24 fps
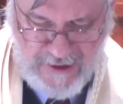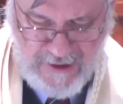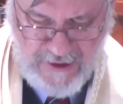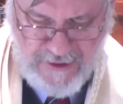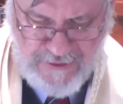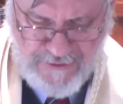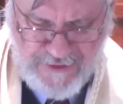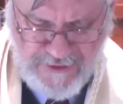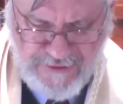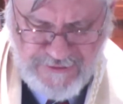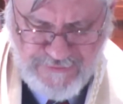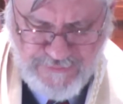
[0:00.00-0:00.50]

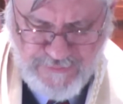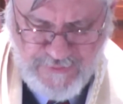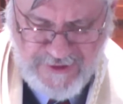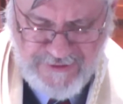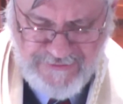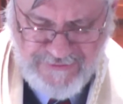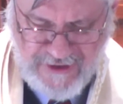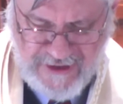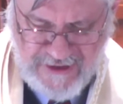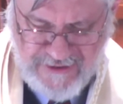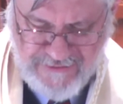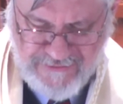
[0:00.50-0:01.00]
This was
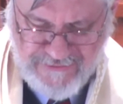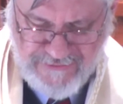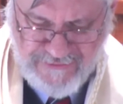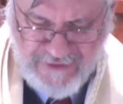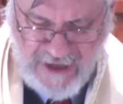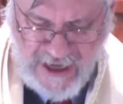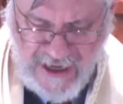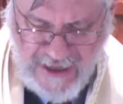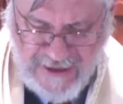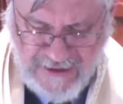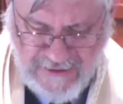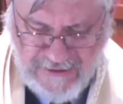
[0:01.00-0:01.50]

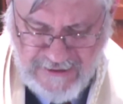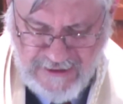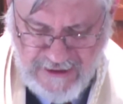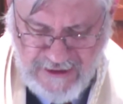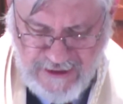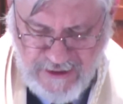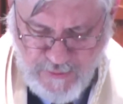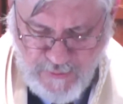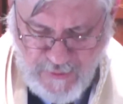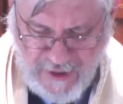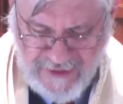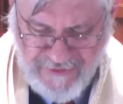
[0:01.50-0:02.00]
exactly
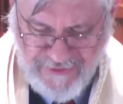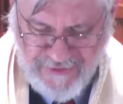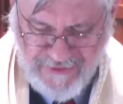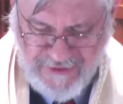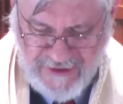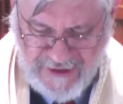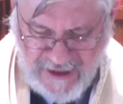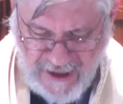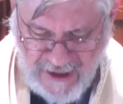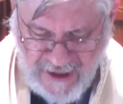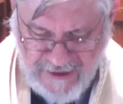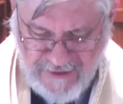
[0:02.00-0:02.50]
what the
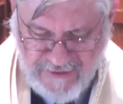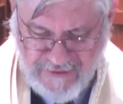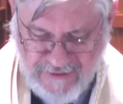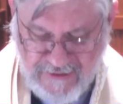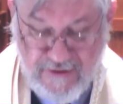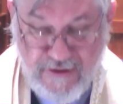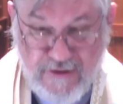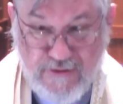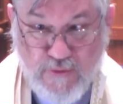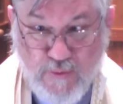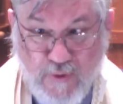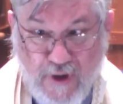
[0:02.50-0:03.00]

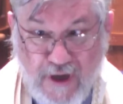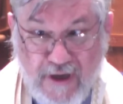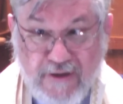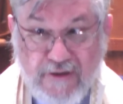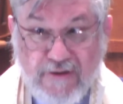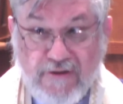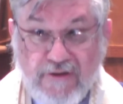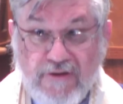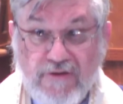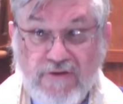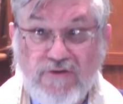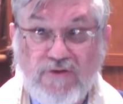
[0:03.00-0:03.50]
Nazis
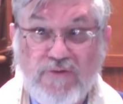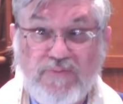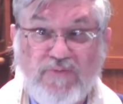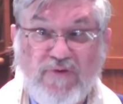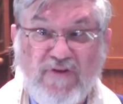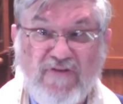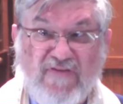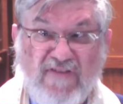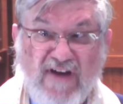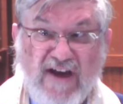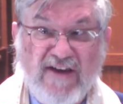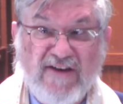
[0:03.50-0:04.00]
wanted to
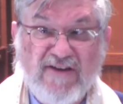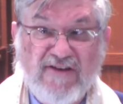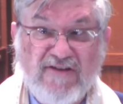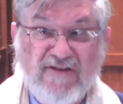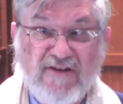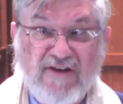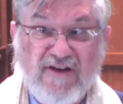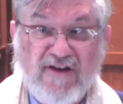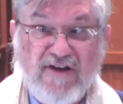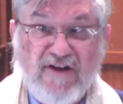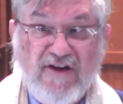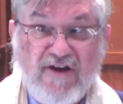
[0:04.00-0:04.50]
prevent
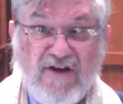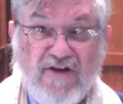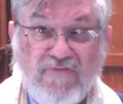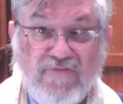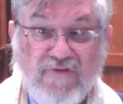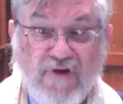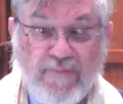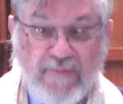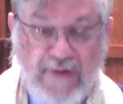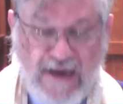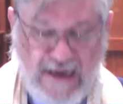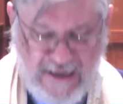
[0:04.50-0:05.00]

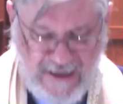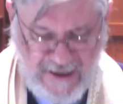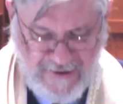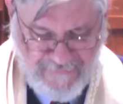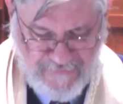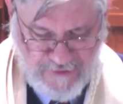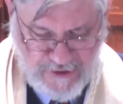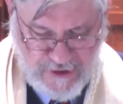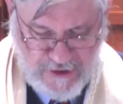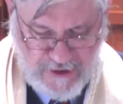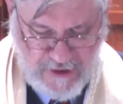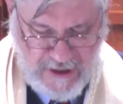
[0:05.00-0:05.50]
from
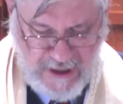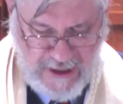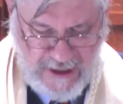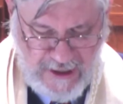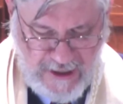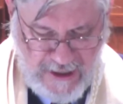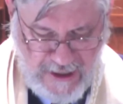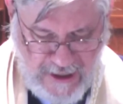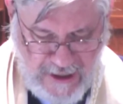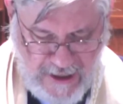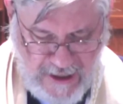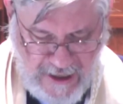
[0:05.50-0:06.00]
ever
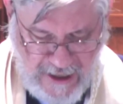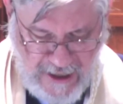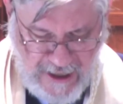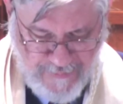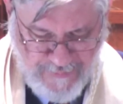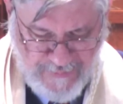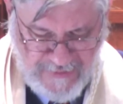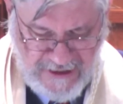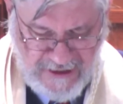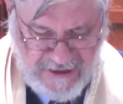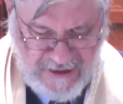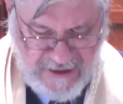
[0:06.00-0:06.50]

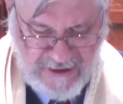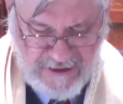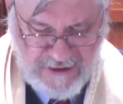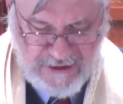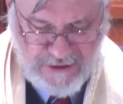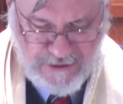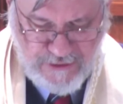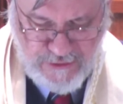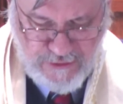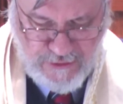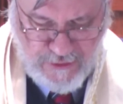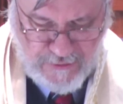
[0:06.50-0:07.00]
happening
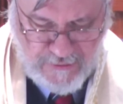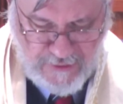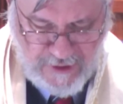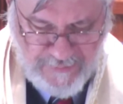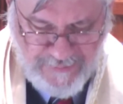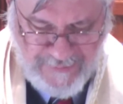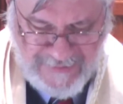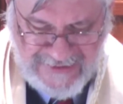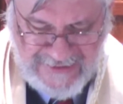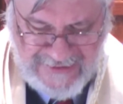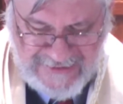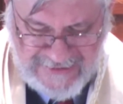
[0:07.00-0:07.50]
in
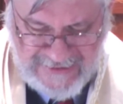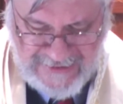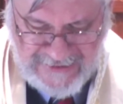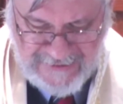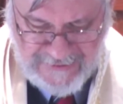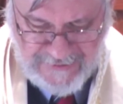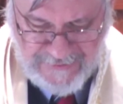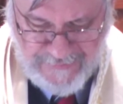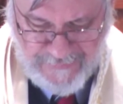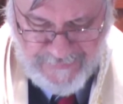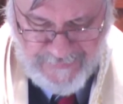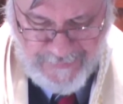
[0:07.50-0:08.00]
Europe again.
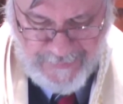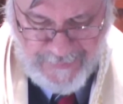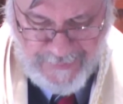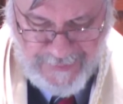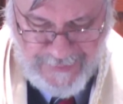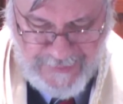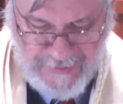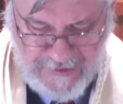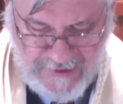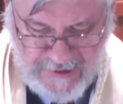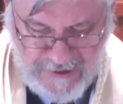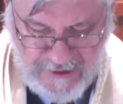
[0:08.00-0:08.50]

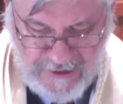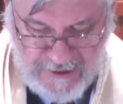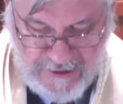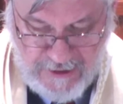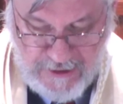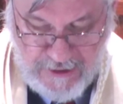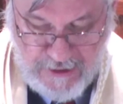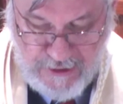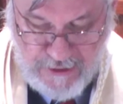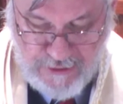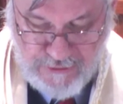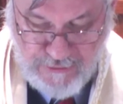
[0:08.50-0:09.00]

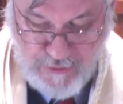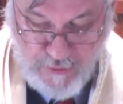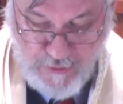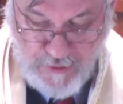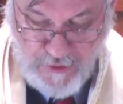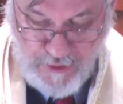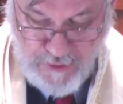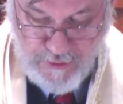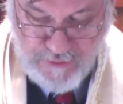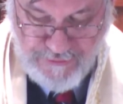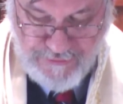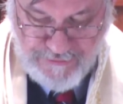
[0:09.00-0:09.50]
So
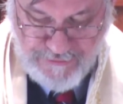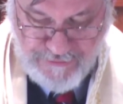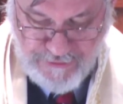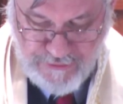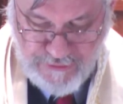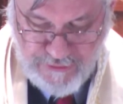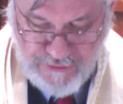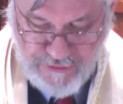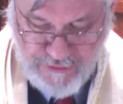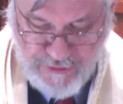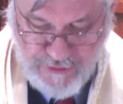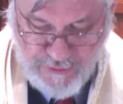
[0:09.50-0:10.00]
those
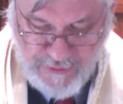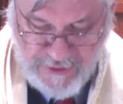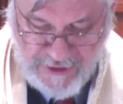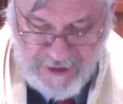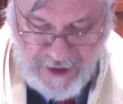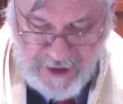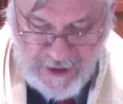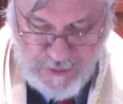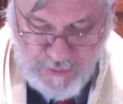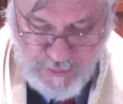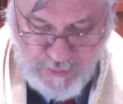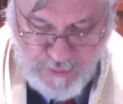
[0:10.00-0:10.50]
Jews who were
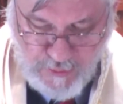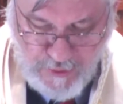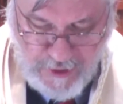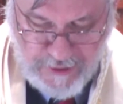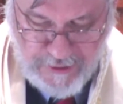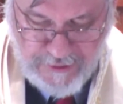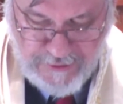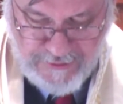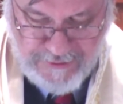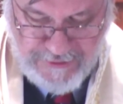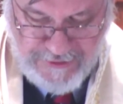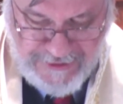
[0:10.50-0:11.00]
not
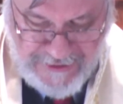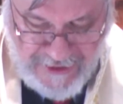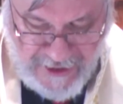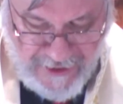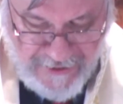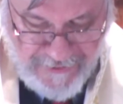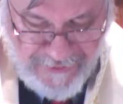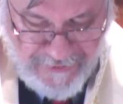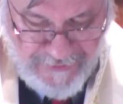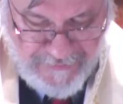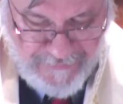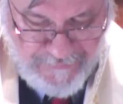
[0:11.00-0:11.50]
worked to
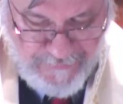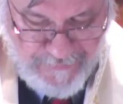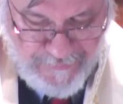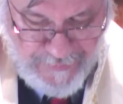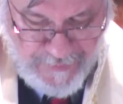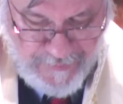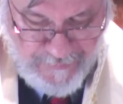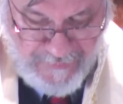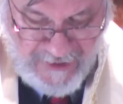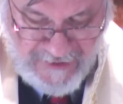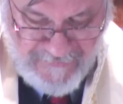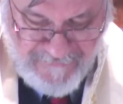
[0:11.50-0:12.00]
death
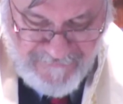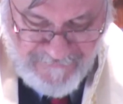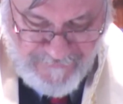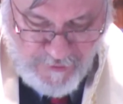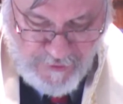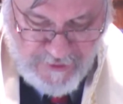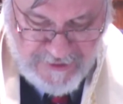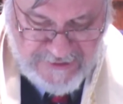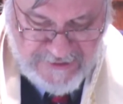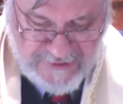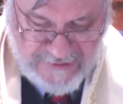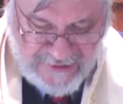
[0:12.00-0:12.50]
by
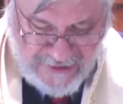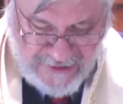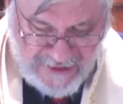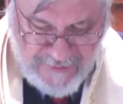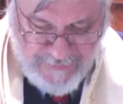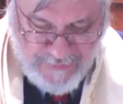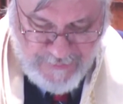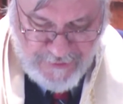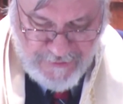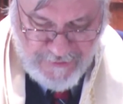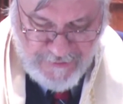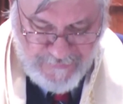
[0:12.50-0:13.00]
forced
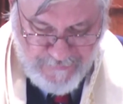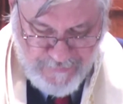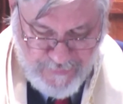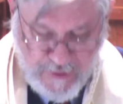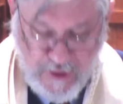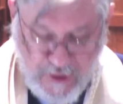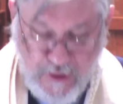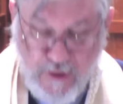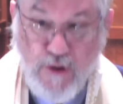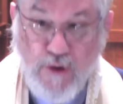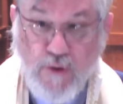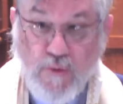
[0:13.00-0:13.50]
labor
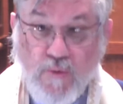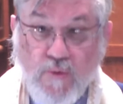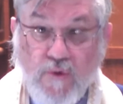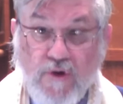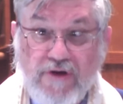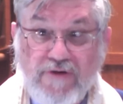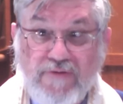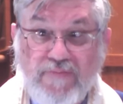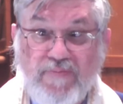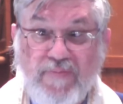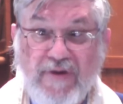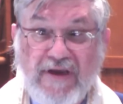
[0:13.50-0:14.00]

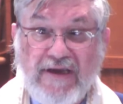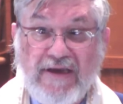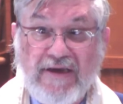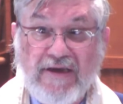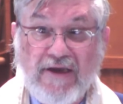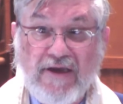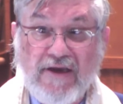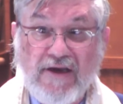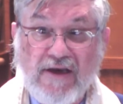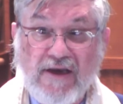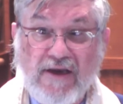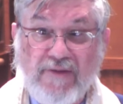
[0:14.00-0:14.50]
would be
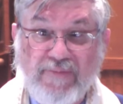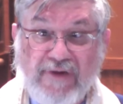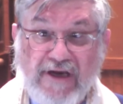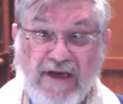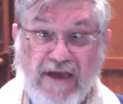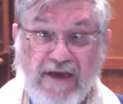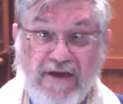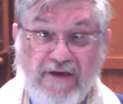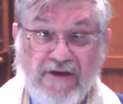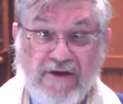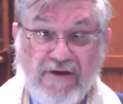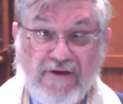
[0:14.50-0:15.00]

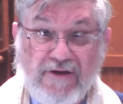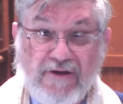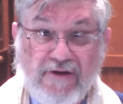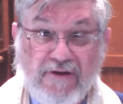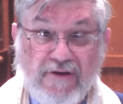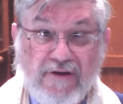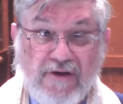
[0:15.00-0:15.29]
eliminated